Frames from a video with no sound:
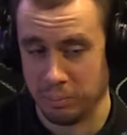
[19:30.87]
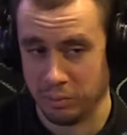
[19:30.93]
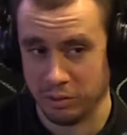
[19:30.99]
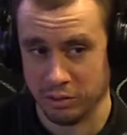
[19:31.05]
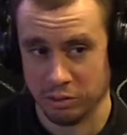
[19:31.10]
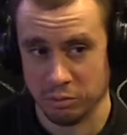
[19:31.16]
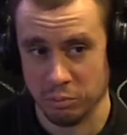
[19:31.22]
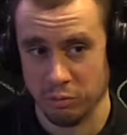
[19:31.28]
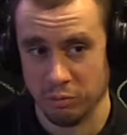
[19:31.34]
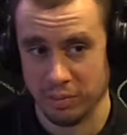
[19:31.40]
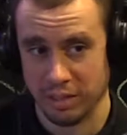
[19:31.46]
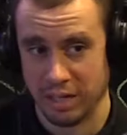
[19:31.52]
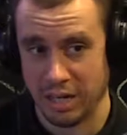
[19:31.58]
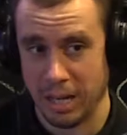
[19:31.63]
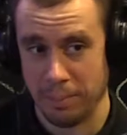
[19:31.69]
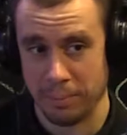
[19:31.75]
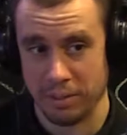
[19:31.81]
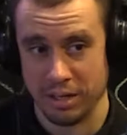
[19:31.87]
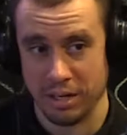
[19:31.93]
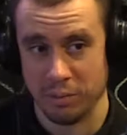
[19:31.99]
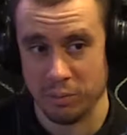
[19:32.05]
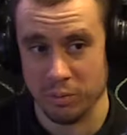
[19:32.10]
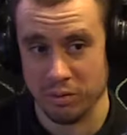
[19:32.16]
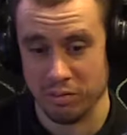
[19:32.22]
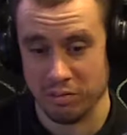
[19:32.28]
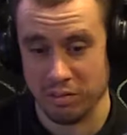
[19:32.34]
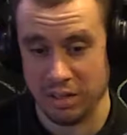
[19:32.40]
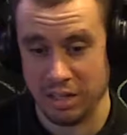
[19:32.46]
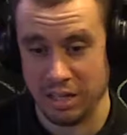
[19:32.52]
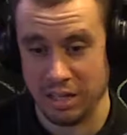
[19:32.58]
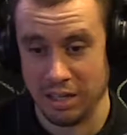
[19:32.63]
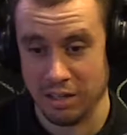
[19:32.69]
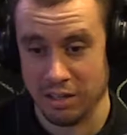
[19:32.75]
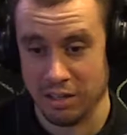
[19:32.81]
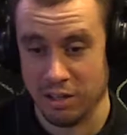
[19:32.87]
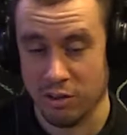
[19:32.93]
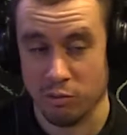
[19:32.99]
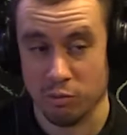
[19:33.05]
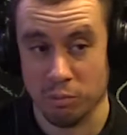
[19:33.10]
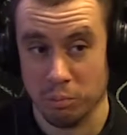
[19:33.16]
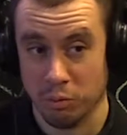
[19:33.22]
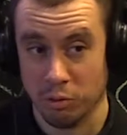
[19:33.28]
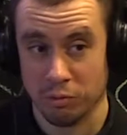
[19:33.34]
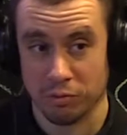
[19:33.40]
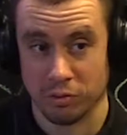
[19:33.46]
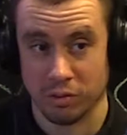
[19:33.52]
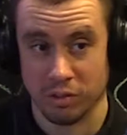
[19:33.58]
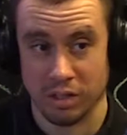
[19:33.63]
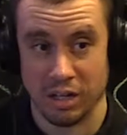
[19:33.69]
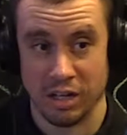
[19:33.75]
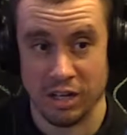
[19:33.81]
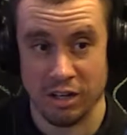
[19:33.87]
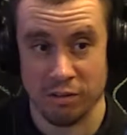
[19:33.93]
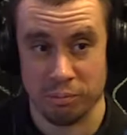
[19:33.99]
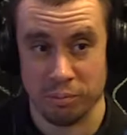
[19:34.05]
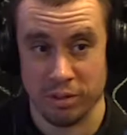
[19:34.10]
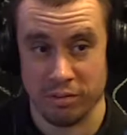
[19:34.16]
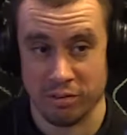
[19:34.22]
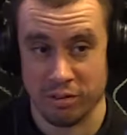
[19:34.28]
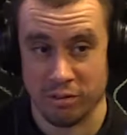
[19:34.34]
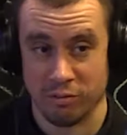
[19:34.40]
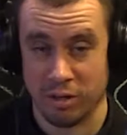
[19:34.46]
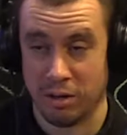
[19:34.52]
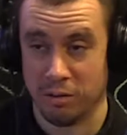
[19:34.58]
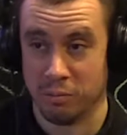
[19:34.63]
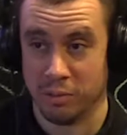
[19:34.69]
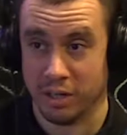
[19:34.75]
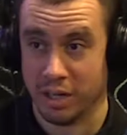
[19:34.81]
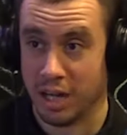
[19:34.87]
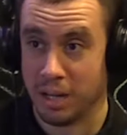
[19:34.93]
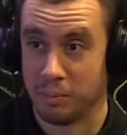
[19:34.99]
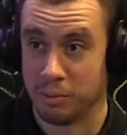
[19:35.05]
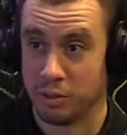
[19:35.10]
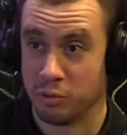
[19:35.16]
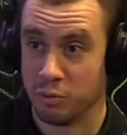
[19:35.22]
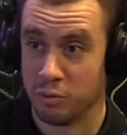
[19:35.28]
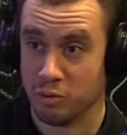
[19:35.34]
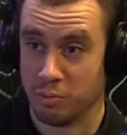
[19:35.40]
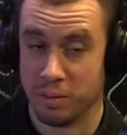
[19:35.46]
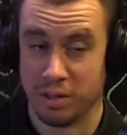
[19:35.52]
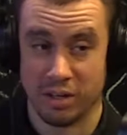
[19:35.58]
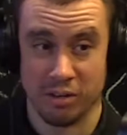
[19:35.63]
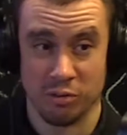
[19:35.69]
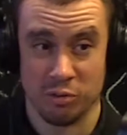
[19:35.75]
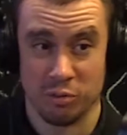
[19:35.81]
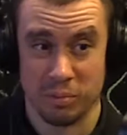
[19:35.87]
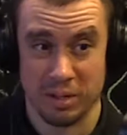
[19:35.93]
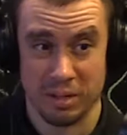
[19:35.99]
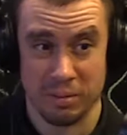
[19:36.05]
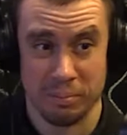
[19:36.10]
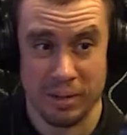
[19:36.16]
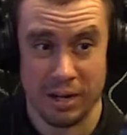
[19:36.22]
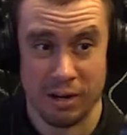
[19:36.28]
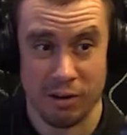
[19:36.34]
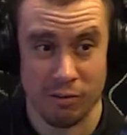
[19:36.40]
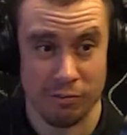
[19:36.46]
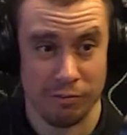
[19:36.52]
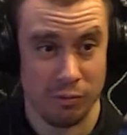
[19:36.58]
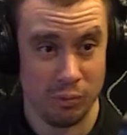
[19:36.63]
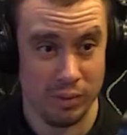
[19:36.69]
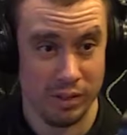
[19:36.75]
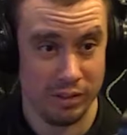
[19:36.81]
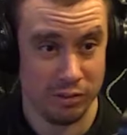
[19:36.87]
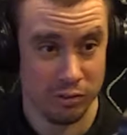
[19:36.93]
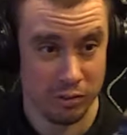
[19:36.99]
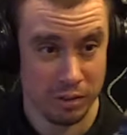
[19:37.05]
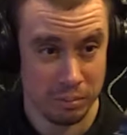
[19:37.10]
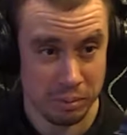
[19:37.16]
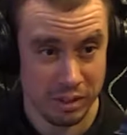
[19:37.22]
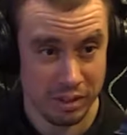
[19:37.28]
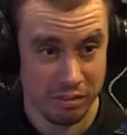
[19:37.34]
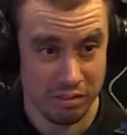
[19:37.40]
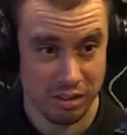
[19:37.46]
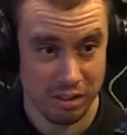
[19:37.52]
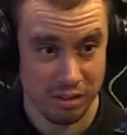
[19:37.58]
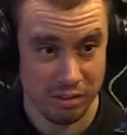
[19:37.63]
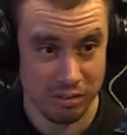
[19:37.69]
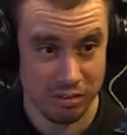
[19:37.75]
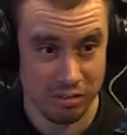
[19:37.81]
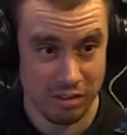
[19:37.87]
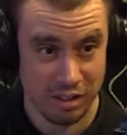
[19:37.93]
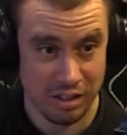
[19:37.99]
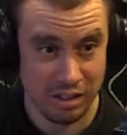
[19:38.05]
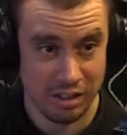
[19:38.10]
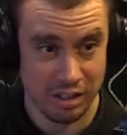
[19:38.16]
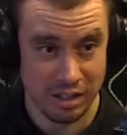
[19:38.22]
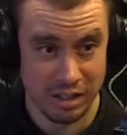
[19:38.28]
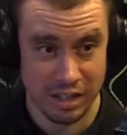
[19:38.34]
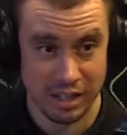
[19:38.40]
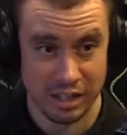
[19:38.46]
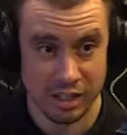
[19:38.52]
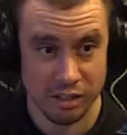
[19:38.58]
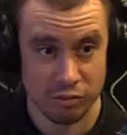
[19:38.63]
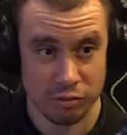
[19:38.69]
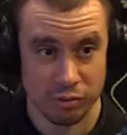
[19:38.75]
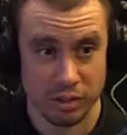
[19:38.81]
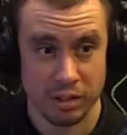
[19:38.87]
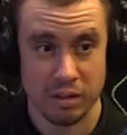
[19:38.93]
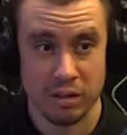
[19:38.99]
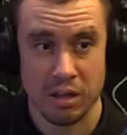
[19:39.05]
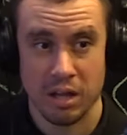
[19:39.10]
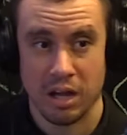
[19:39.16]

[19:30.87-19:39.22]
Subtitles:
Political movement that happened. That was the removal of President Robert Mugabe, who's been in power for, 30-plus years mm-hmm. in that country.